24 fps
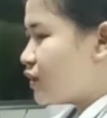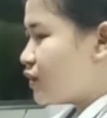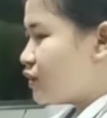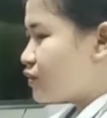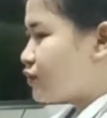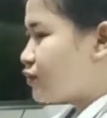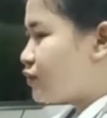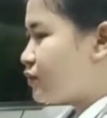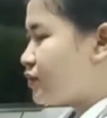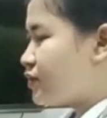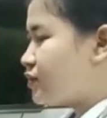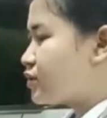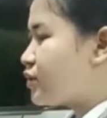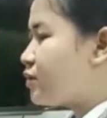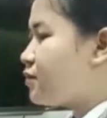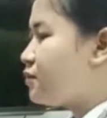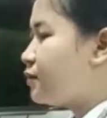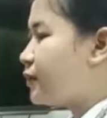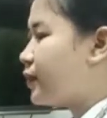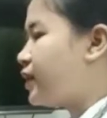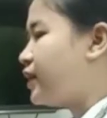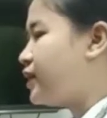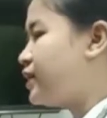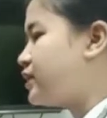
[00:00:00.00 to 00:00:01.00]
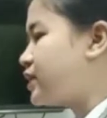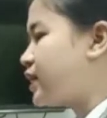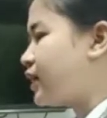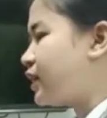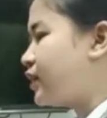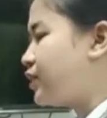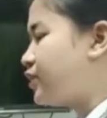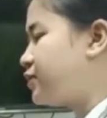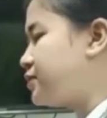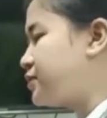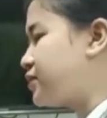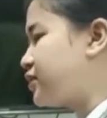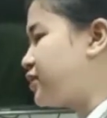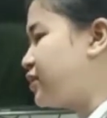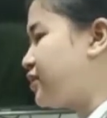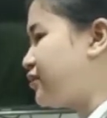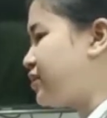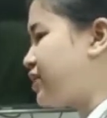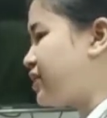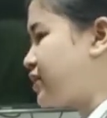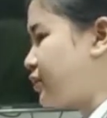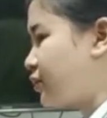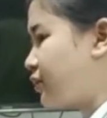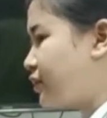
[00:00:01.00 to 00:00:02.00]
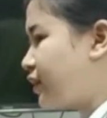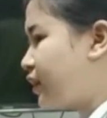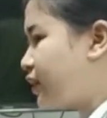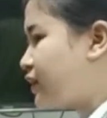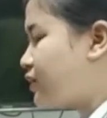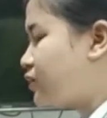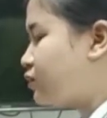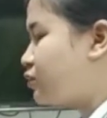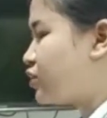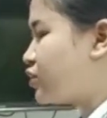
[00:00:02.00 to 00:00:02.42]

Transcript: So in some parts, I can observe resonance,